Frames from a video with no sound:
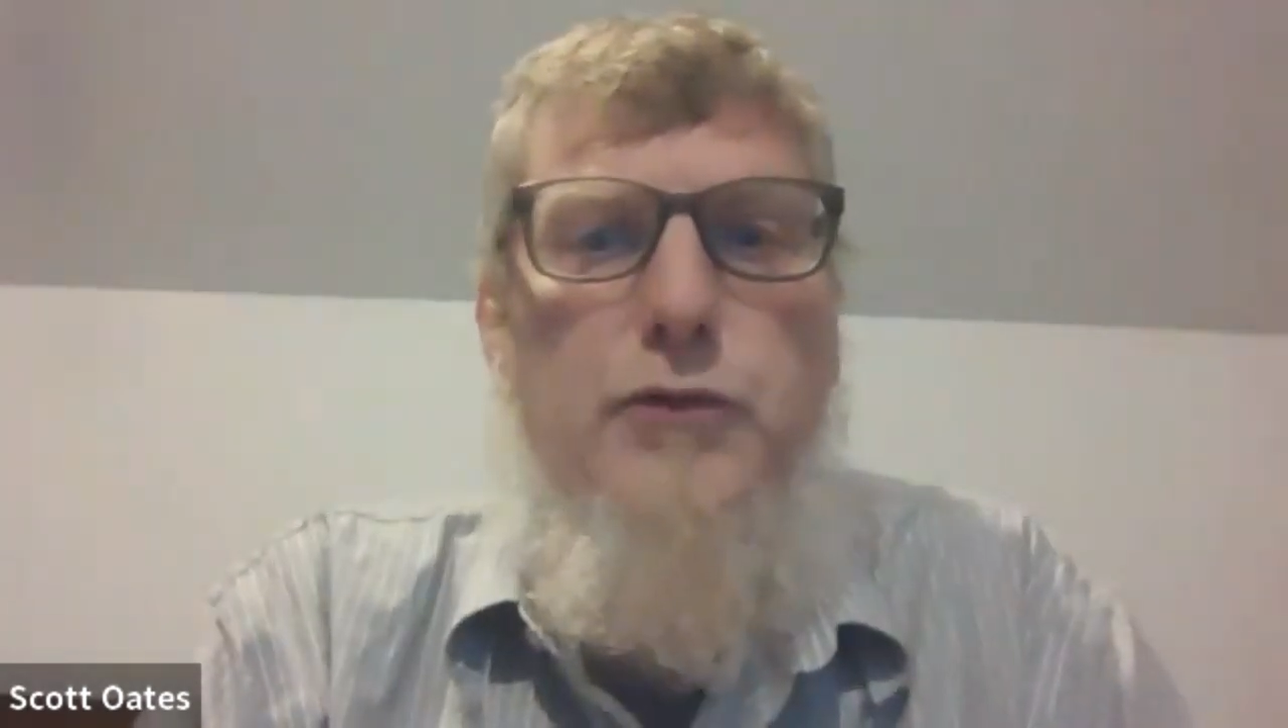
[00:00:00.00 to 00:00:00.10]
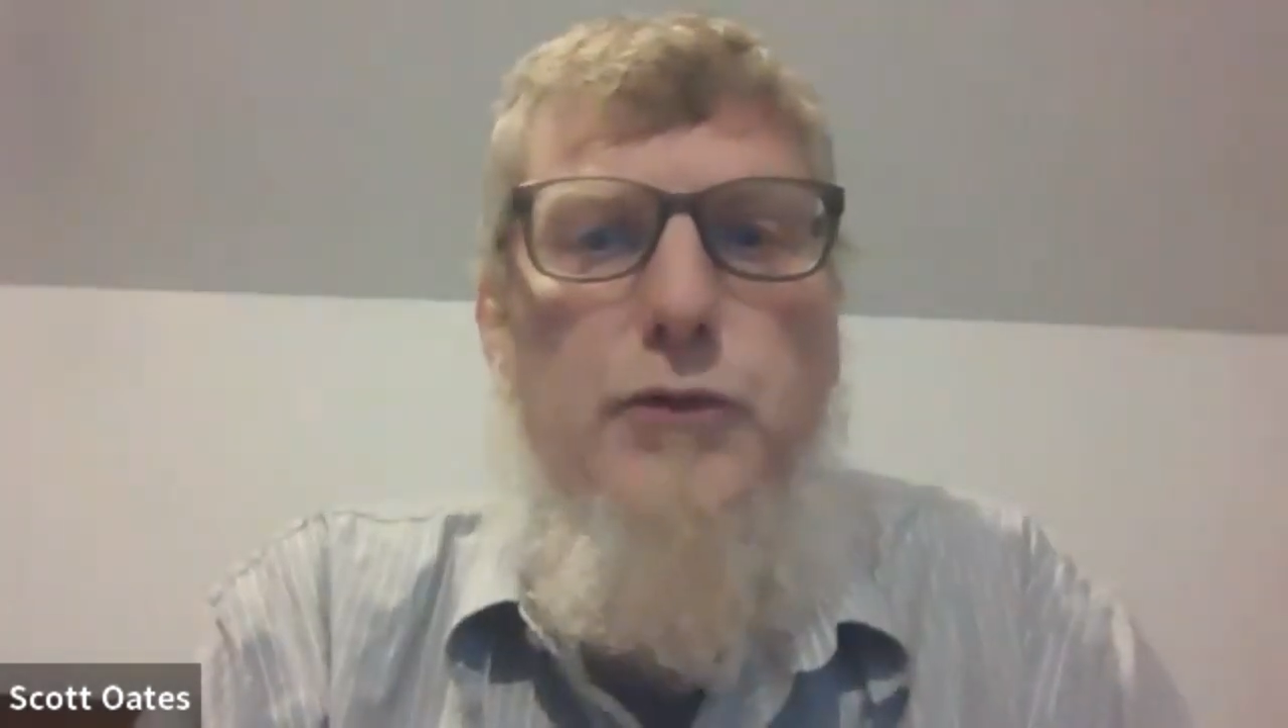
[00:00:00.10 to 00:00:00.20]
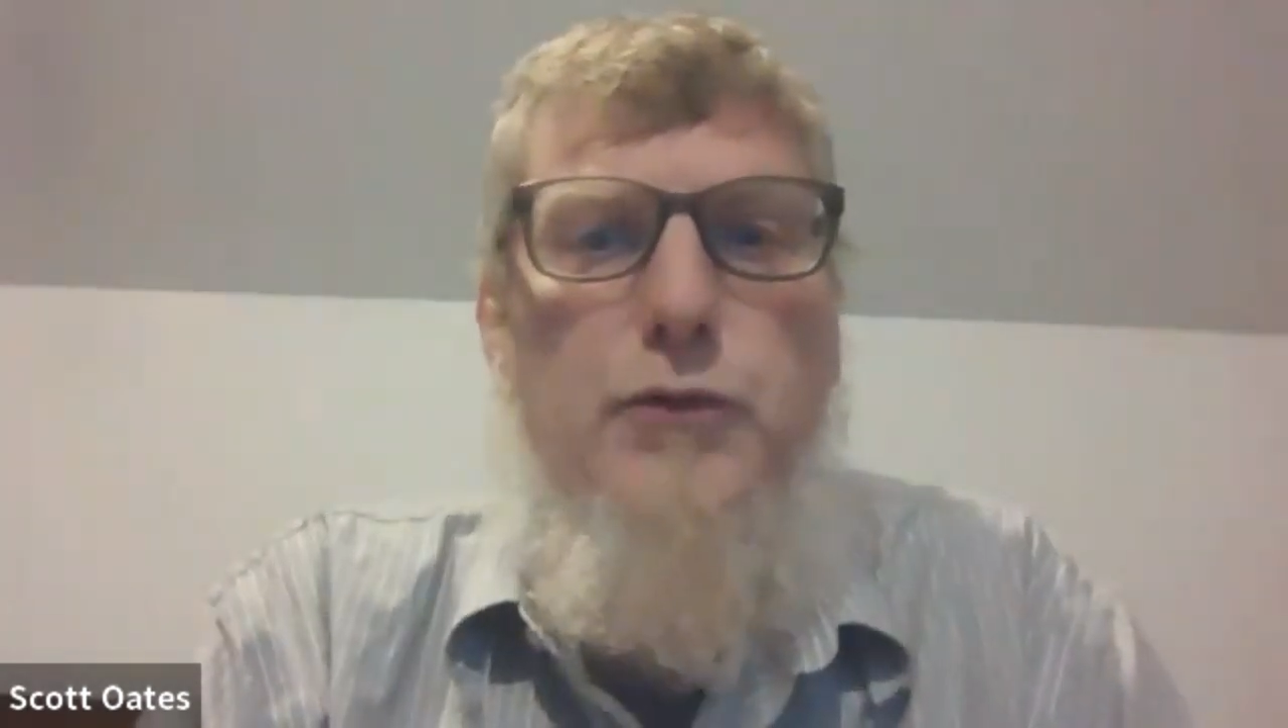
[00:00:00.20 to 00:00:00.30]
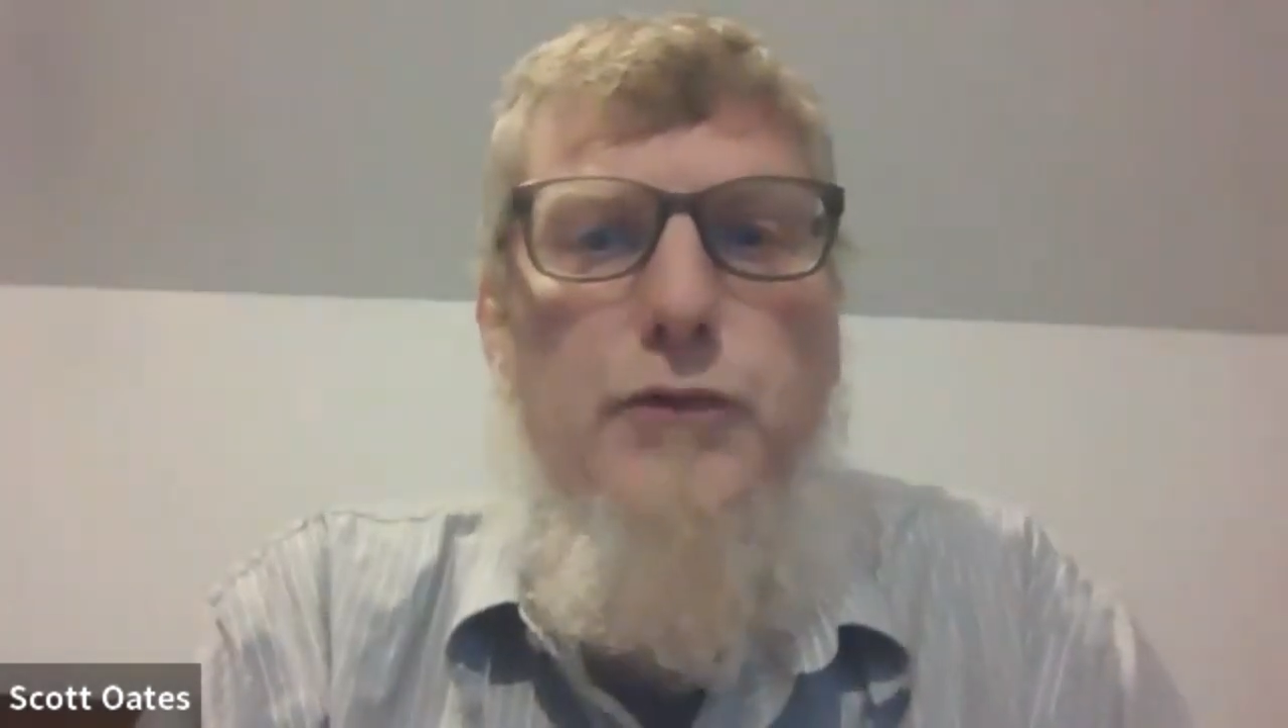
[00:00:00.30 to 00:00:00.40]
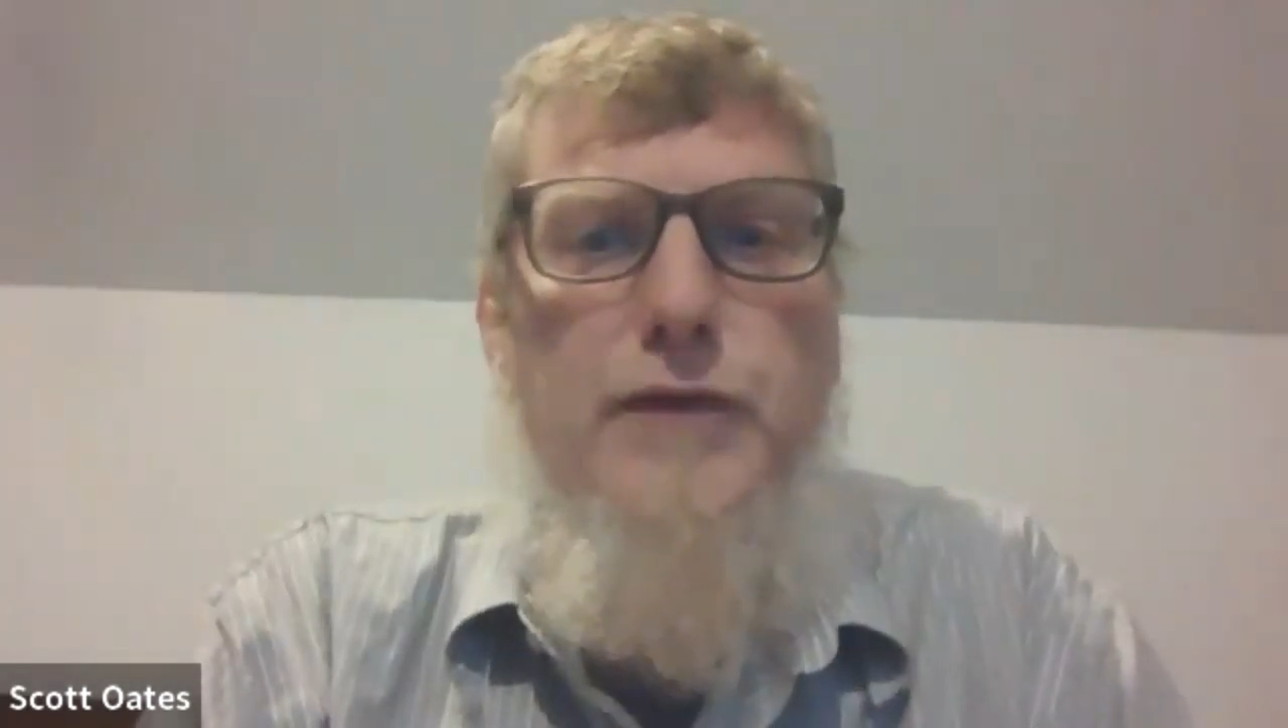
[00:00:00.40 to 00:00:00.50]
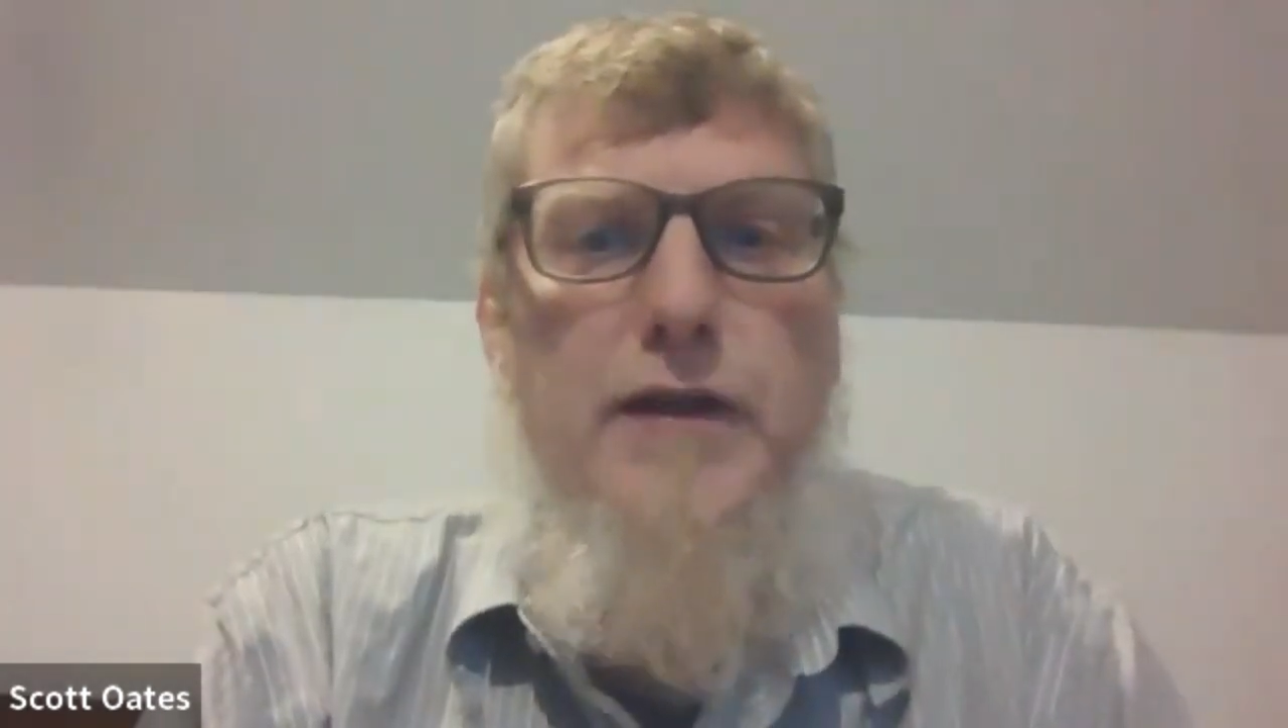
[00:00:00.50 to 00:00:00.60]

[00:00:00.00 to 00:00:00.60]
tools,